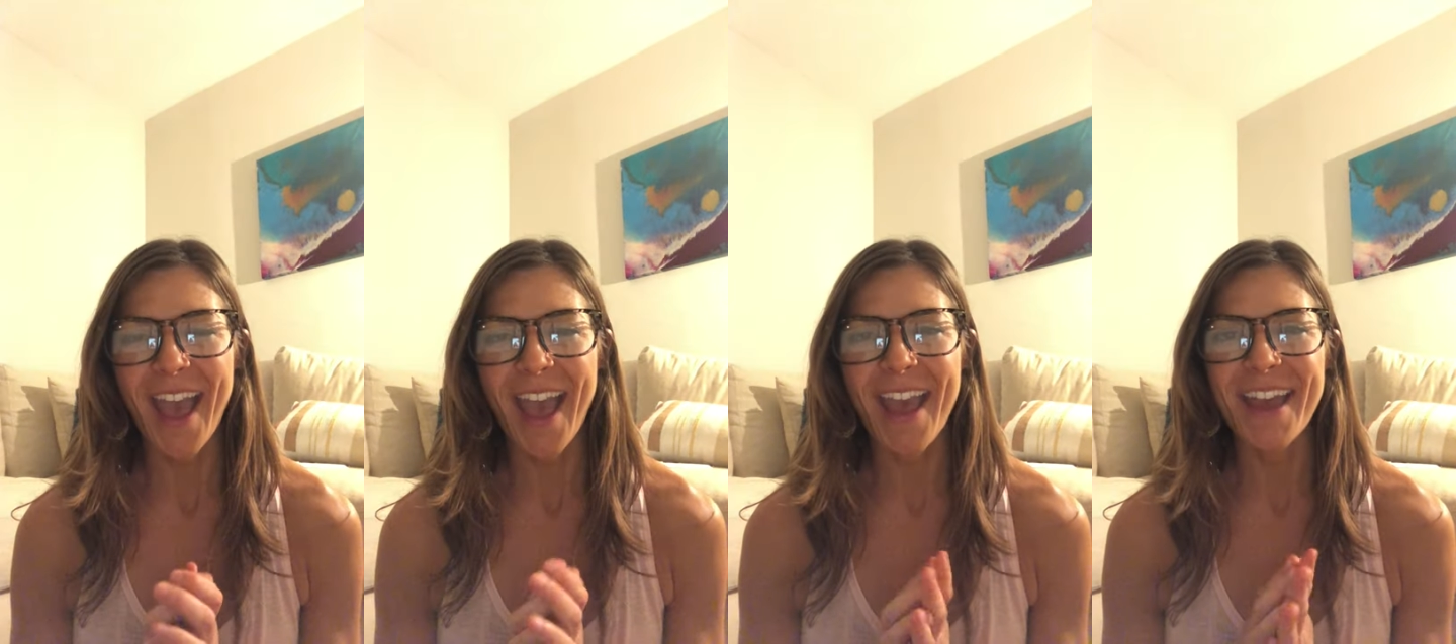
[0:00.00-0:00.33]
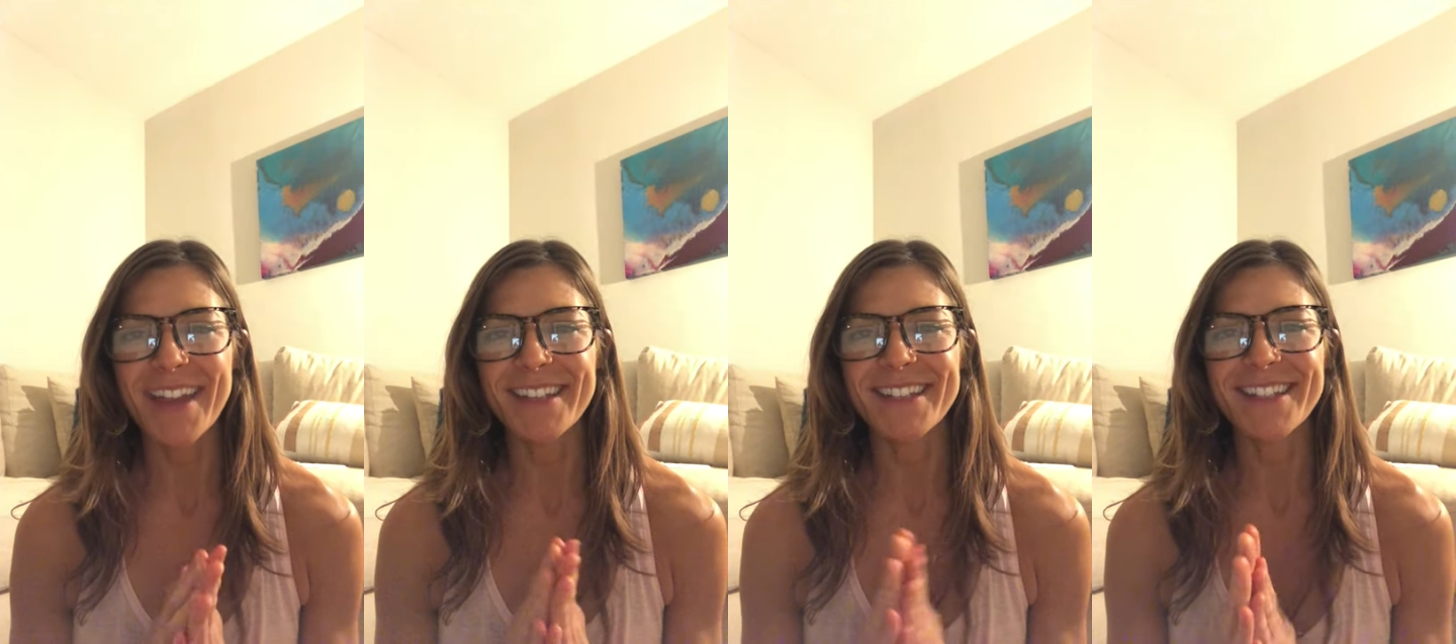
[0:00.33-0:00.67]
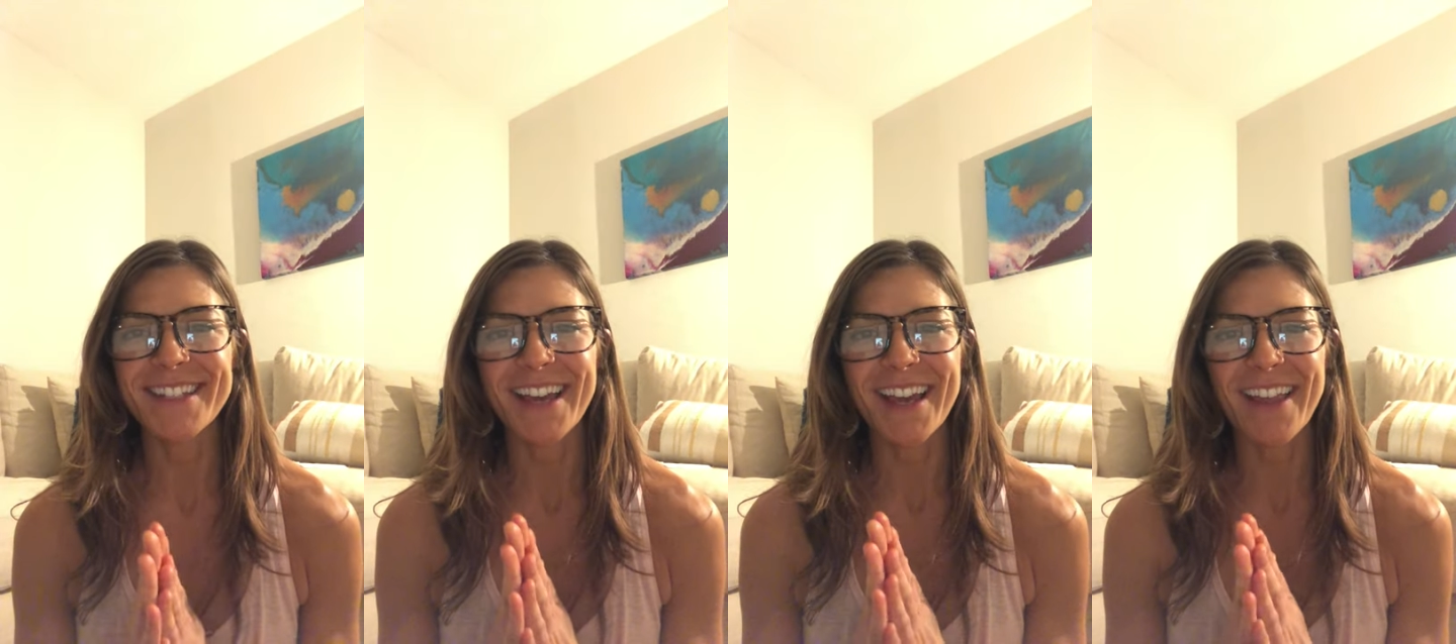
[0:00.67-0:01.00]

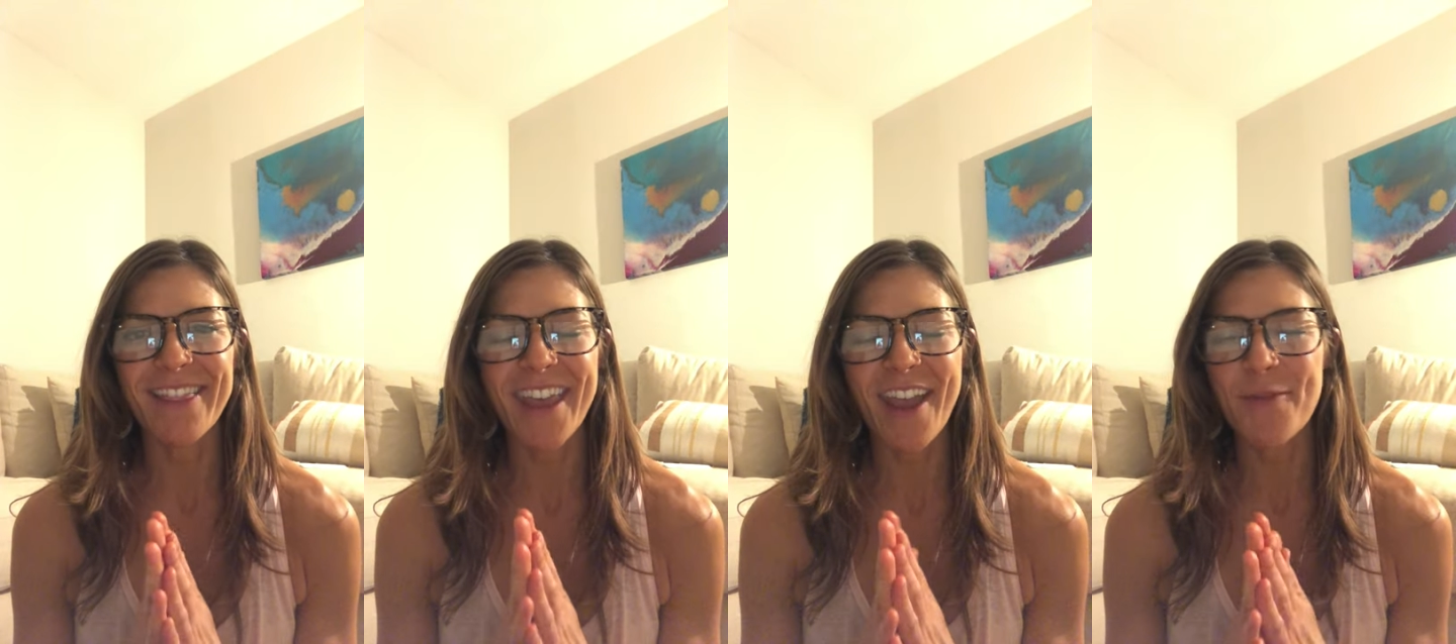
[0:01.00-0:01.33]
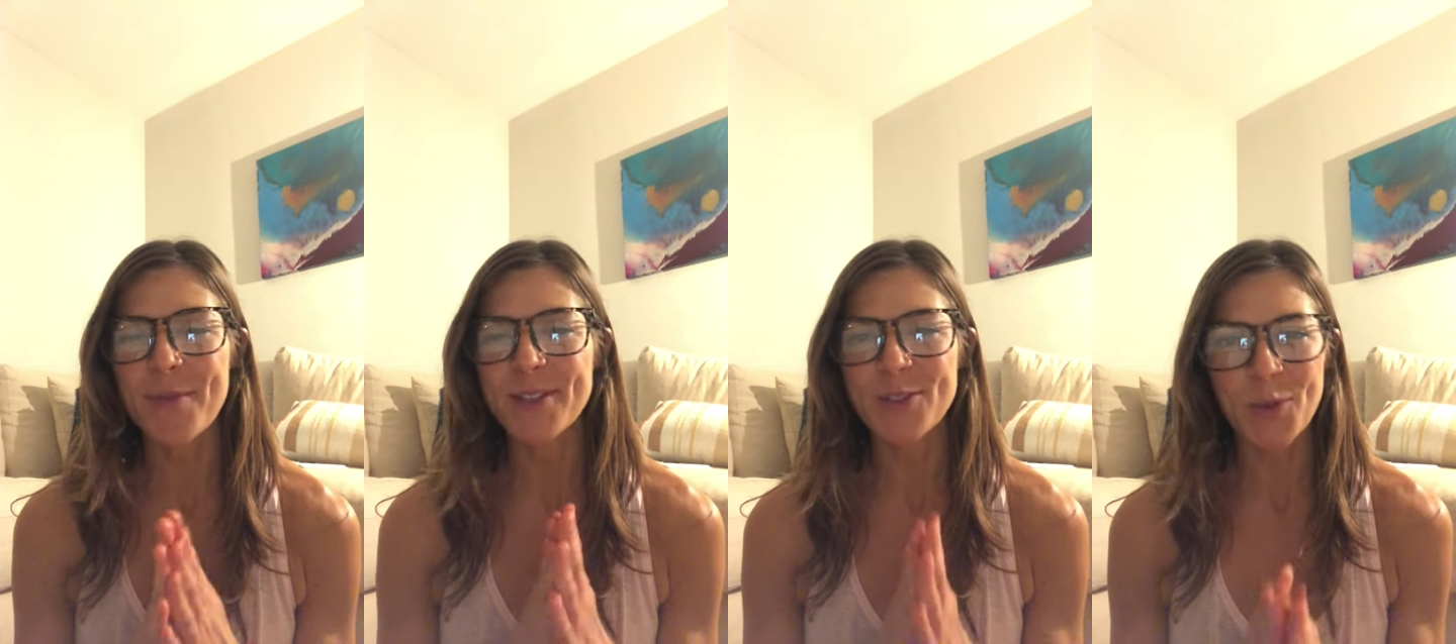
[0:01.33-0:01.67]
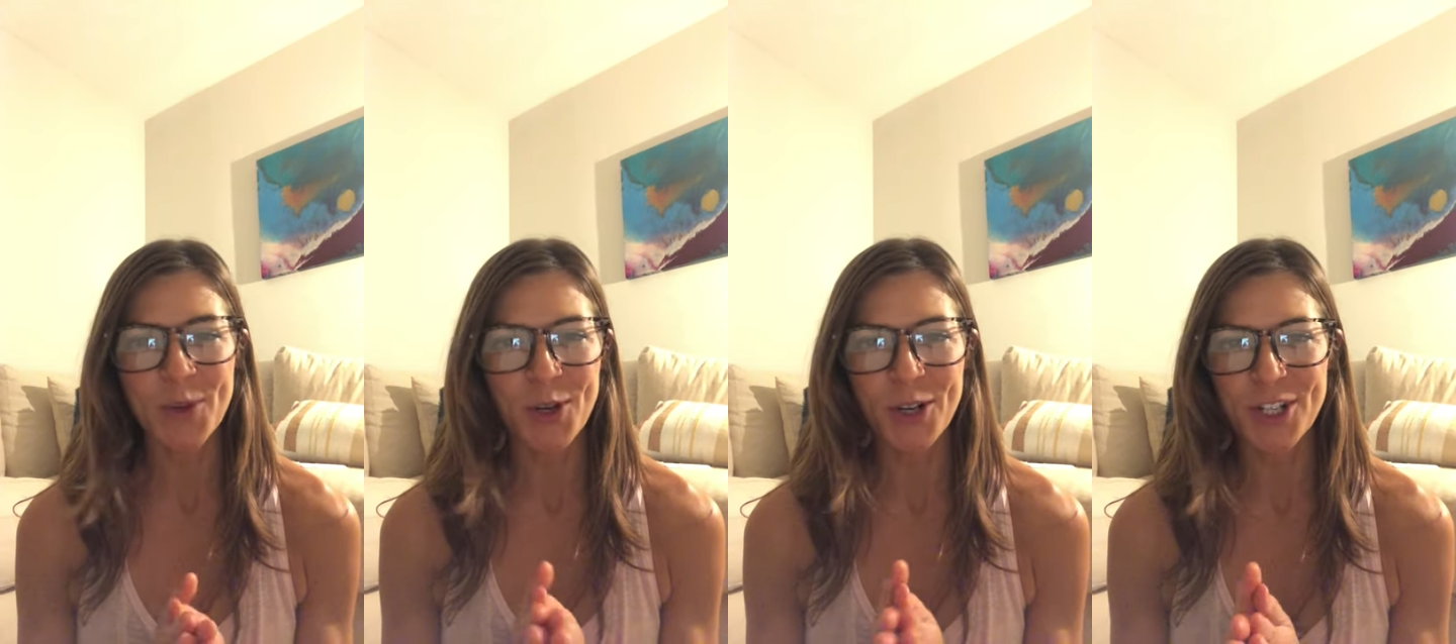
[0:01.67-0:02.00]
And they have been
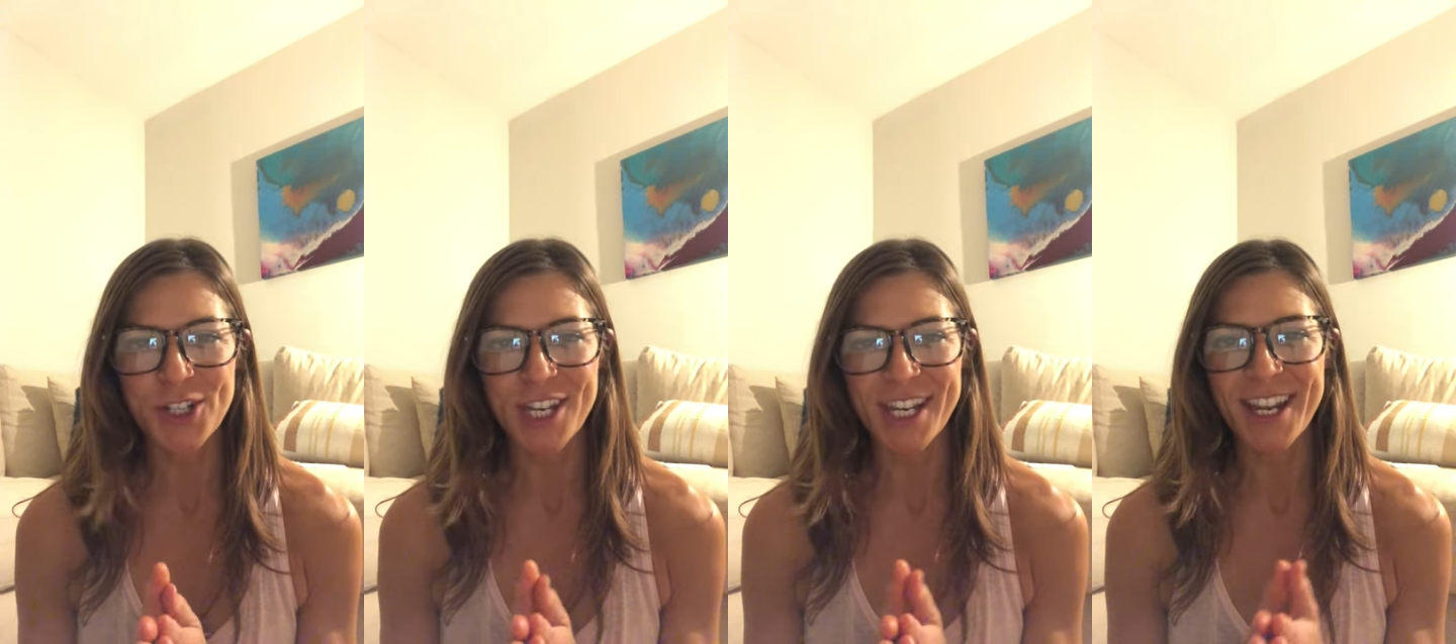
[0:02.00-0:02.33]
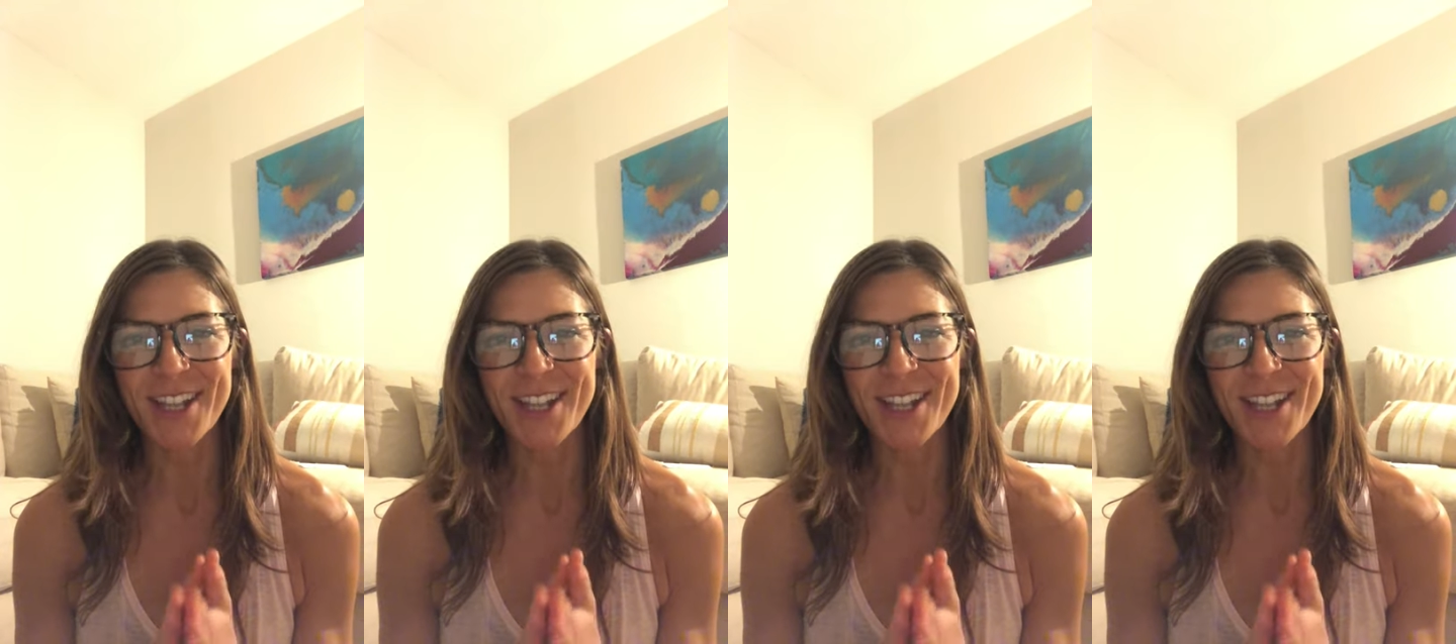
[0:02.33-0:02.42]
so encouraging